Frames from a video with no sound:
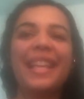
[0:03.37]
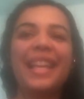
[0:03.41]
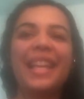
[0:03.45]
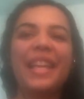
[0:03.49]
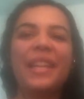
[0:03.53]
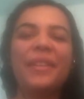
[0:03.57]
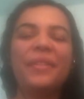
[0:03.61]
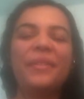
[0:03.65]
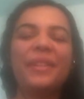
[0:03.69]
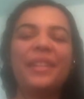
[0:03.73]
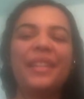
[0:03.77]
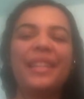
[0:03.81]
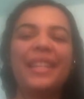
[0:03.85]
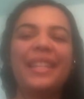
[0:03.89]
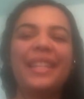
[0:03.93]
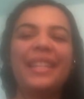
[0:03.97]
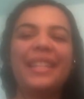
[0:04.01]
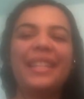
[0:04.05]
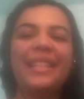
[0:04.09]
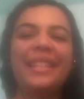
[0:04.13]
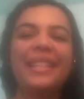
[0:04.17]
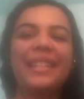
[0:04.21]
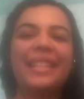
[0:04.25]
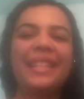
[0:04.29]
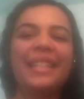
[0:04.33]
and
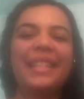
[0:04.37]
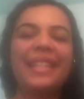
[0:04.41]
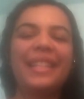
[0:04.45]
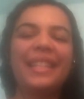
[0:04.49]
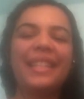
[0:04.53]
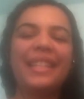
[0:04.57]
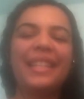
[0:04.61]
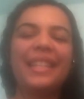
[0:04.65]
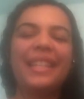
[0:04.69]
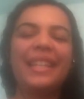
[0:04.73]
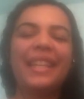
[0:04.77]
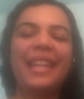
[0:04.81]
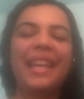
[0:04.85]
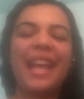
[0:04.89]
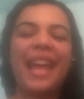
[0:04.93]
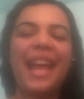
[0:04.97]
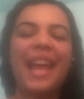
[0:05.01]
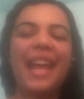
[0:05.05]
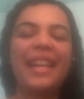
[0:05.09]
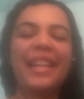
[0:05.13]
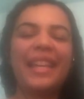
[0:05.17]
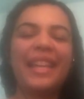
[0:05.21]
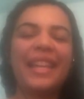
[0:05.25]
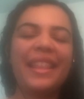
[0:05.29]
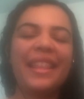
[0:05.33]
release
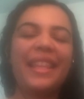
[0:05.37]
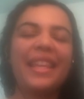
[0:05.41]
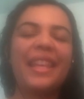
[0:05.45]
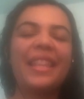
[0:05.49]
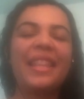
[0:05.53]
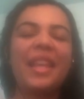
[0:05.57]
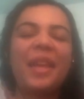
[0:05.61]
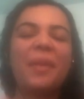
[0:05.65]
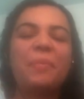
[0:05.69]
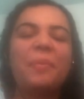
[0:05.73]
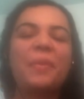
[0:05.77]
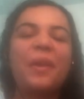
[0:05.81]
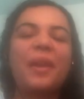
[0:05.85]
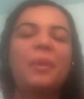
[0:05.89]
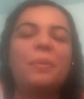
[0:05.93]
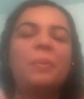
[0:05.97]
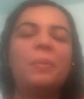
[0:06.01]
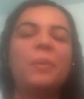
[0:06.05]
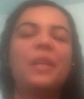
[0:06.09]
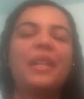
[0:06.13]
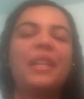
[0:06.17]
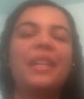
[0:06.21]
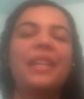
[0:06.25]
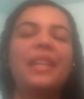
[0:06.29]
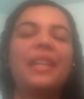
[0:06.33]
anything that might
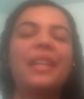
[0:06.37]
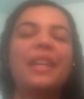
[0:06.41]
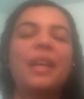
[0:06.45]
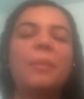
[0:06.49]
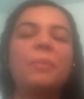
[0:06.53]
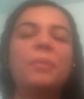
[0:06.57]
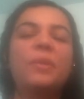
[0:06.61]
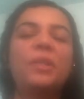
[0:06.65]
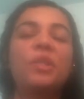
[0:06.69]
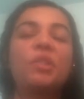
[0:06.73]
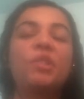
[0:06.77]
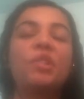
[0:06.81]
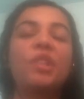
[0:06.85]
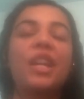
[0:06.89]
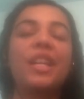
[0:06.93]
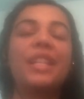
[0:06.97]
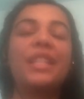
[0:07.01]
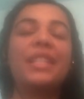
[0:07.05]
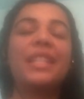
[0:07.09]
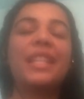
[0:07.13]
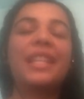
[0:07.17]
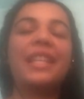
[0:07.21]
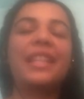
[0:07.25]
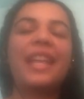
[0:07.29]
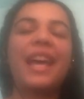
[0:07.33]
be
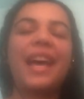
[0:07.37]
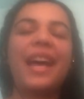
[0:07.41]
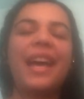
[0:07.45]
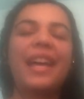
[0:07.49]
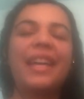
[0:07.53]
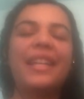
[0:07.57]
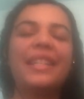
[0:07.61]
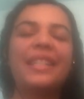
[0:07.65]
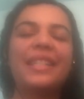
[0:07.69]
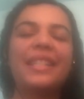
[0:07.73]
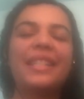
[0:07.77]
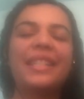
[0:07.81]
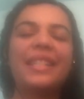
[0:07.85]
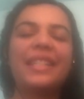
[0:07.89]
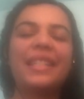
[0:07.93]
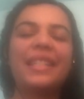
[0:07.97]
obstructing that.